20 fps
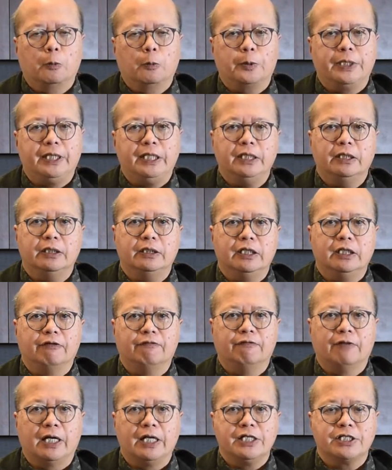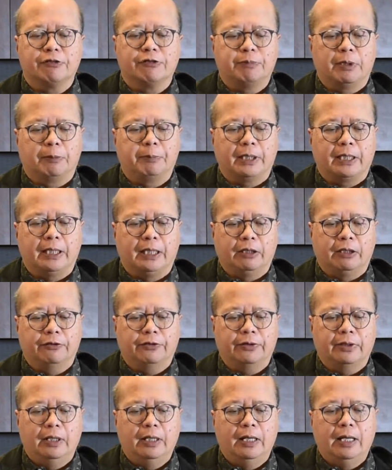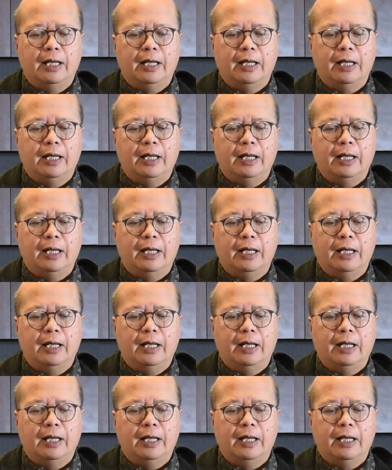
we heeded the advice of public health